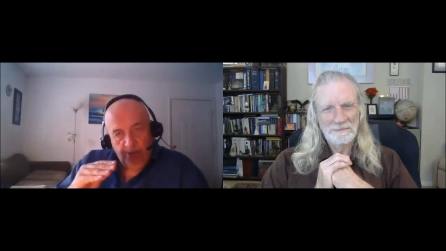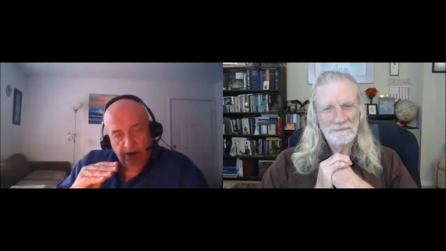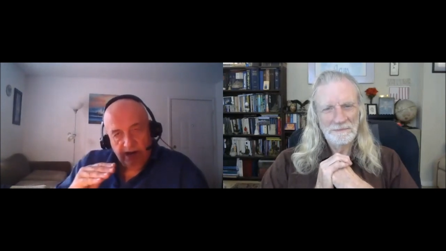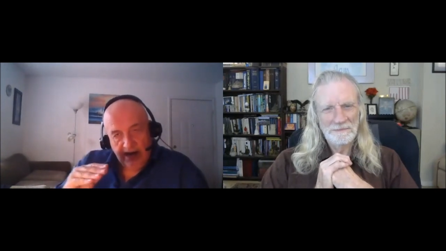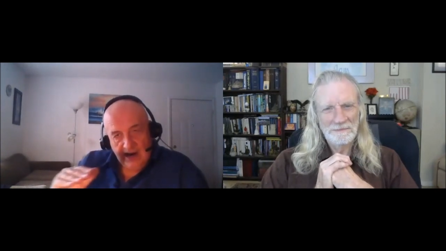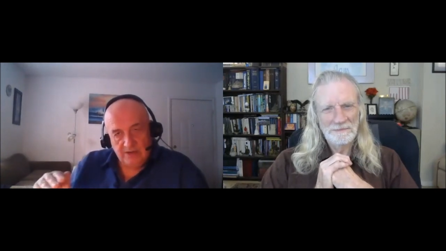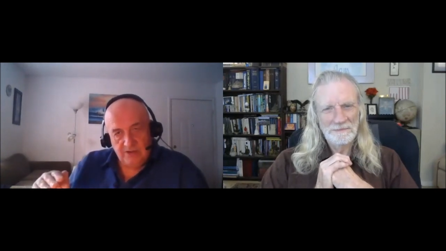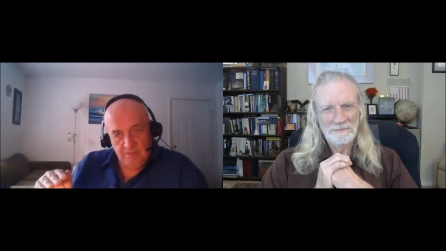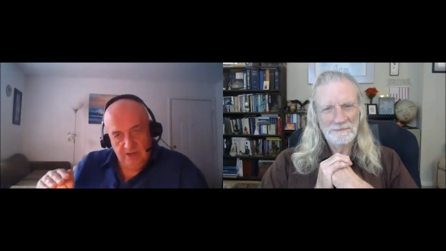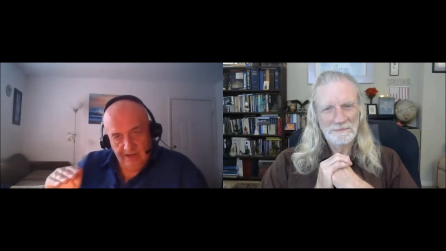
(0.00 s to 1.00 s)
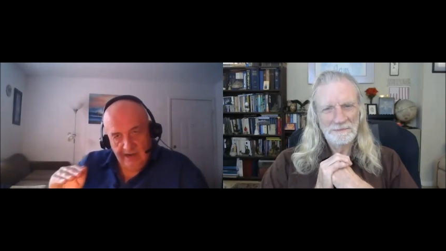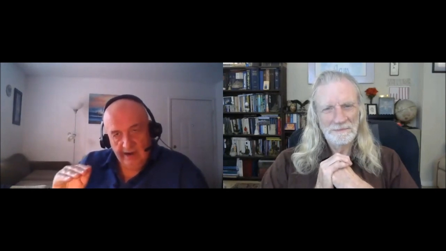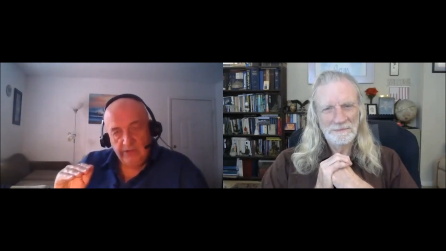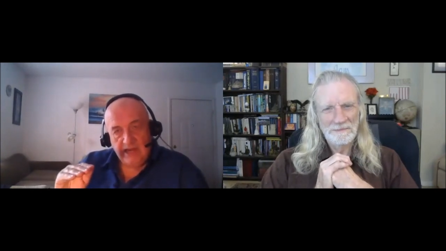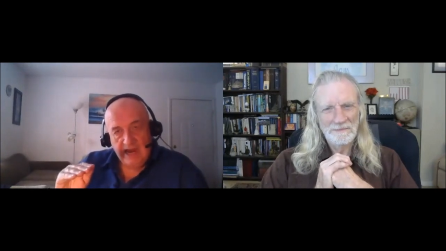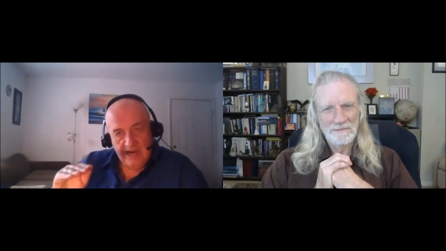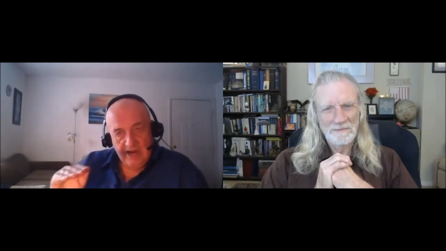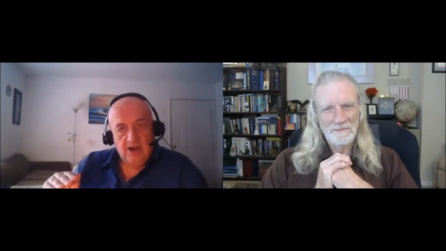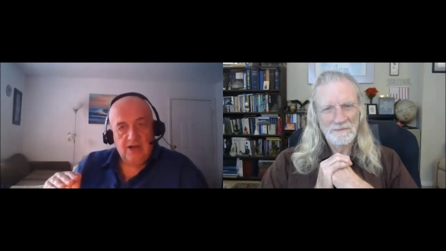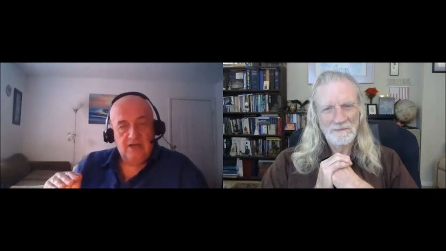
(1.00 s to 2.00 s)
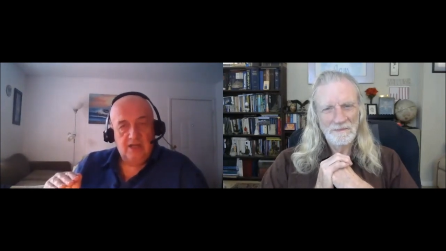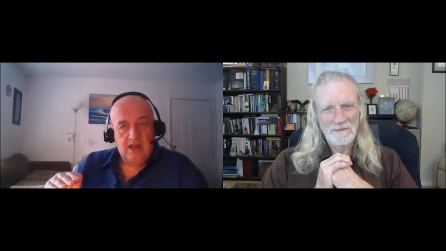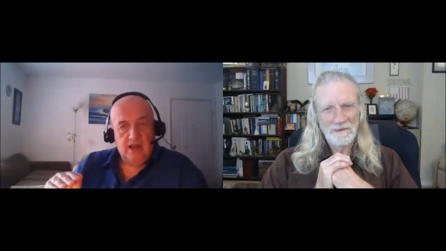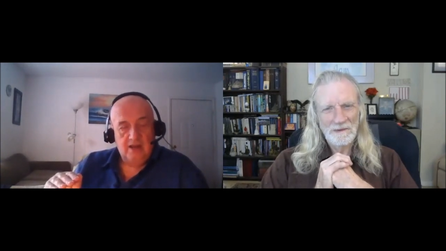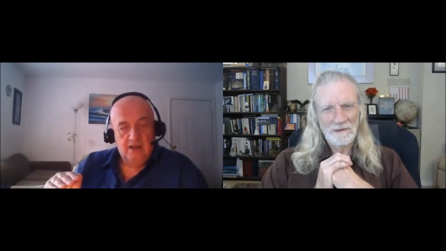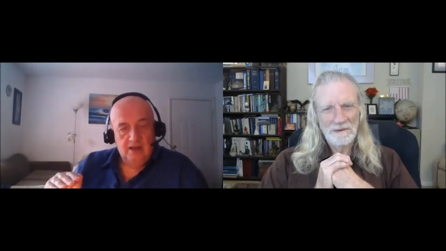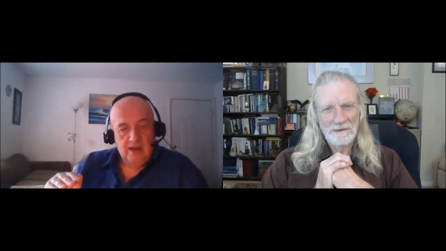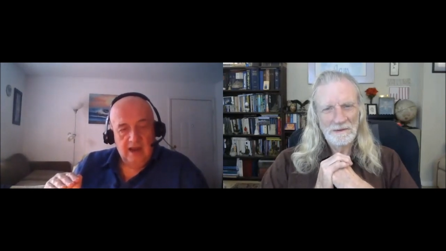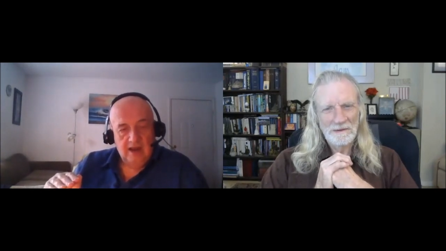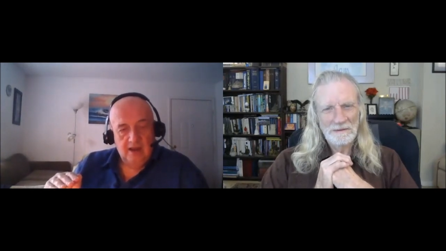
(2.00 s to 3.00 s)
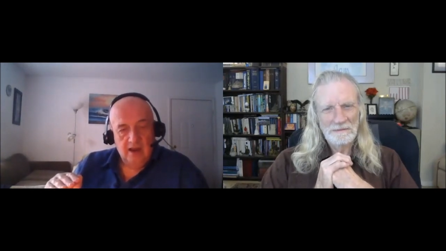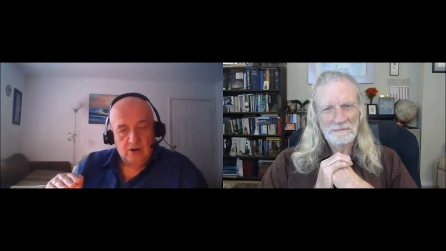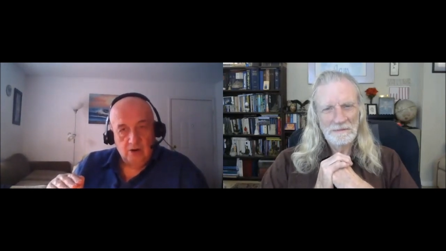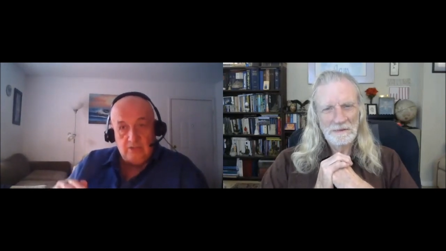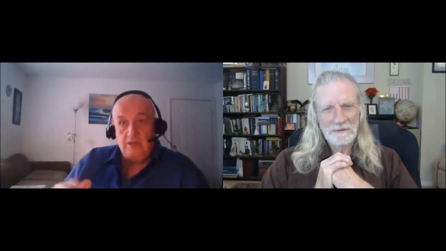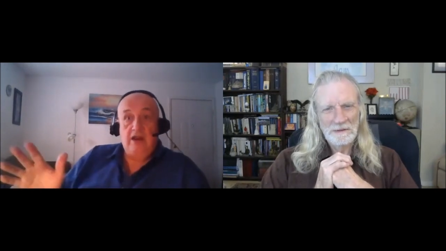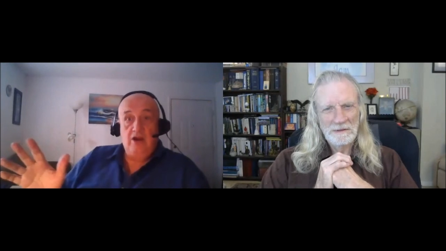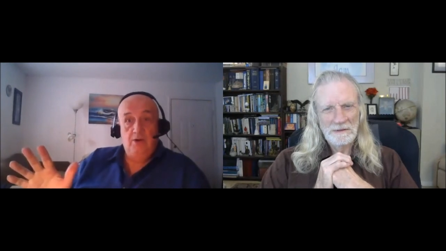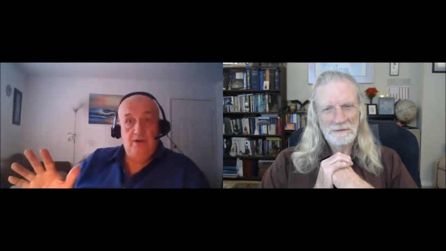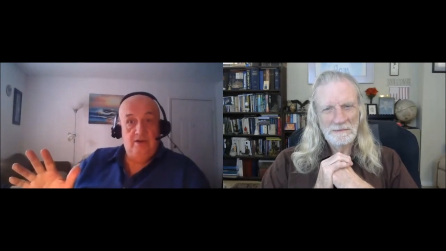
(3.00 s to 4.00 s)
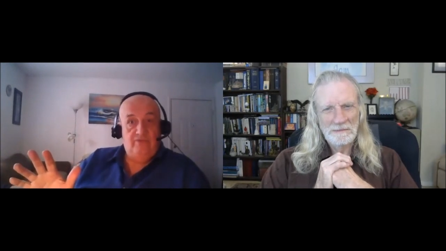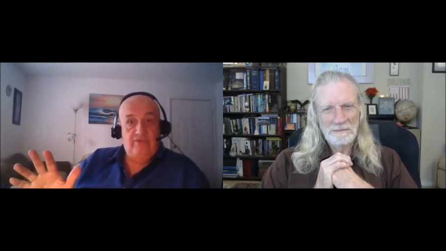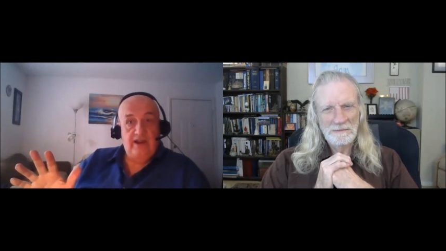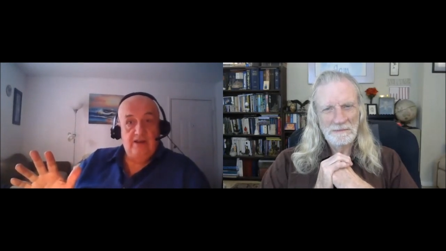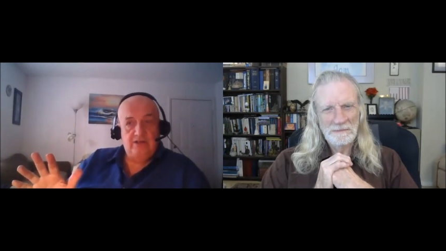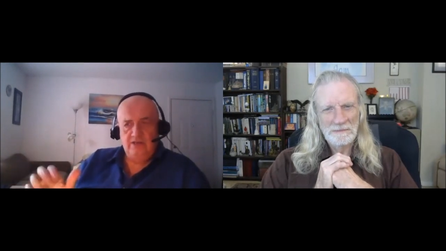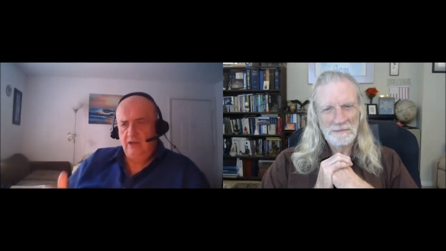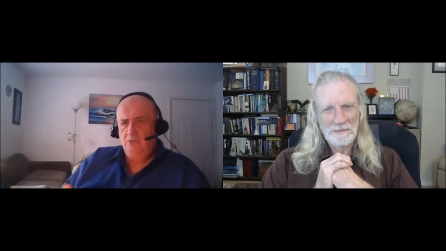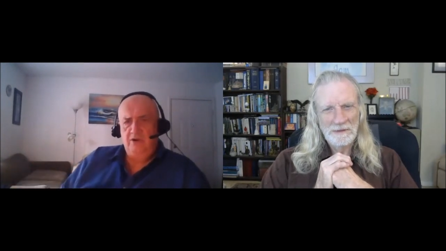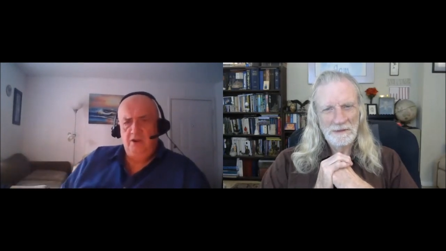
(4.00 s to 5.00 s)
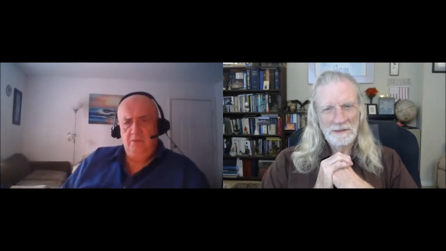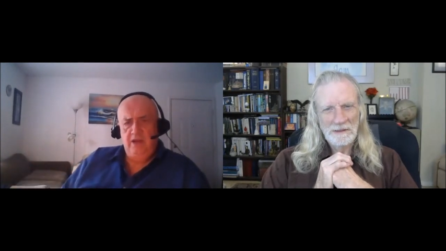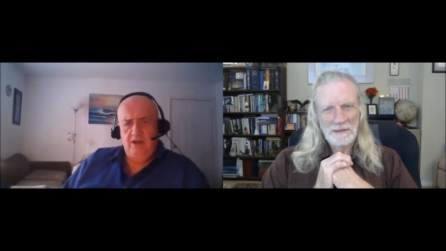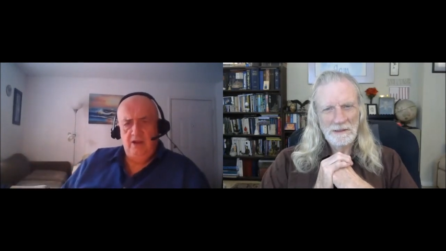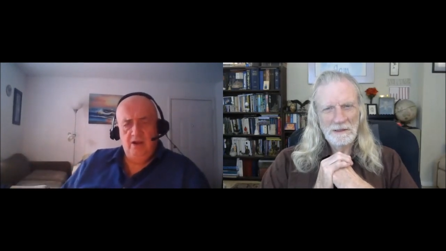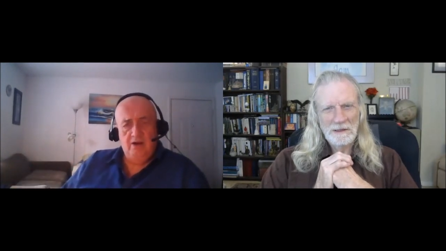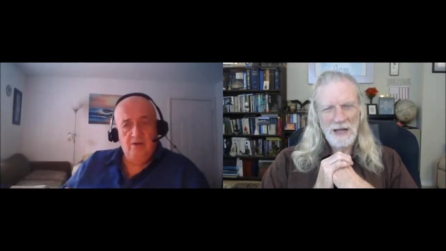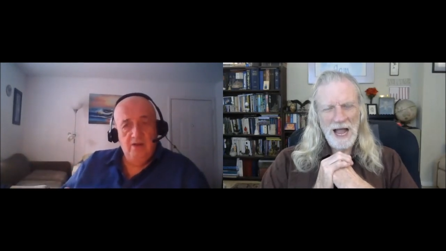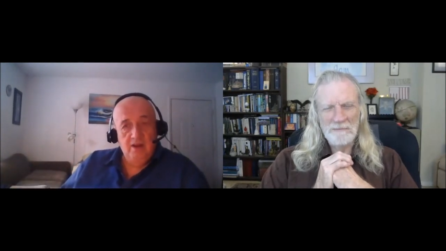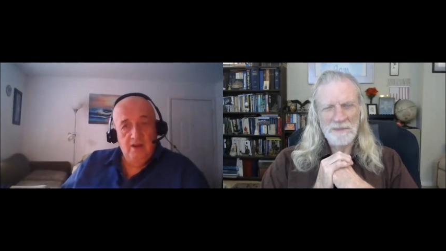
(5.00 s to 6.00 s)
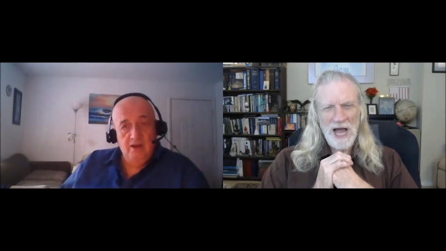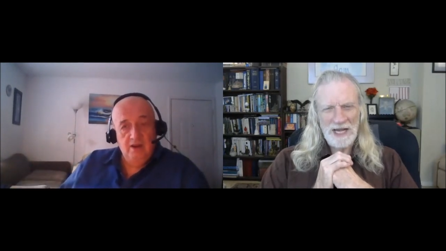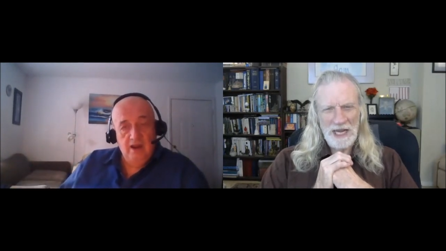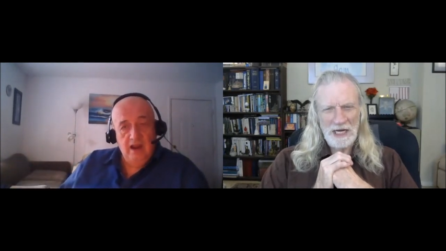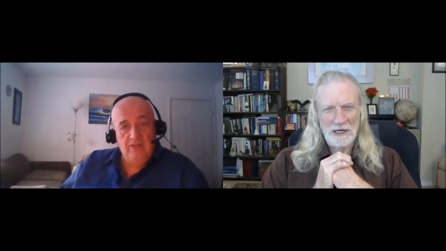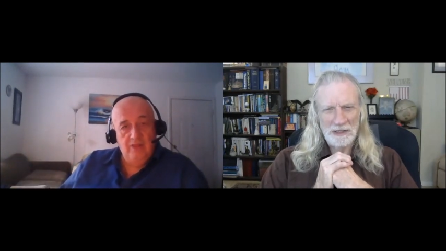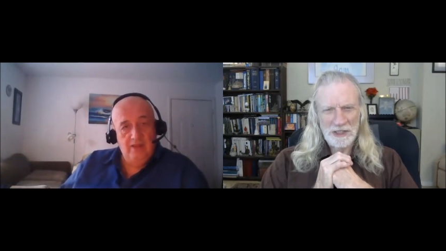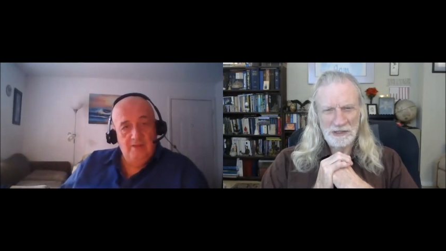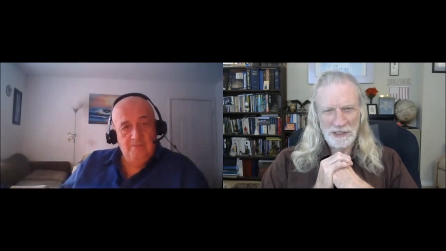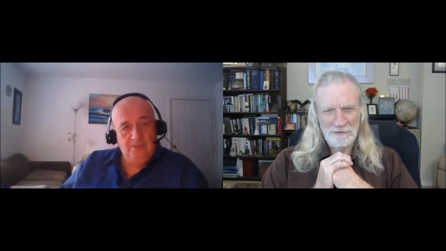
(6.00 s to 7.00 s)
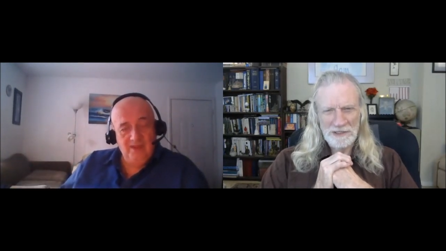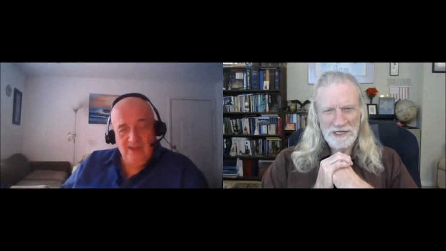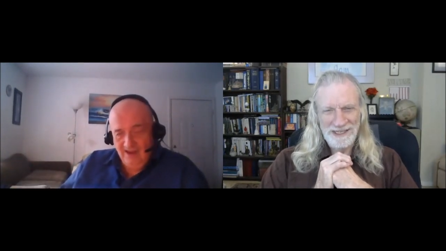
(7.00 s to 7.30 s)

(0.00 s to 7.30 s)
Speaker 1: point that out to me that I was hanging on to that. And of course, I go in defense and say, What do you mean? You know,
Speaker 2: I'm not ego driven.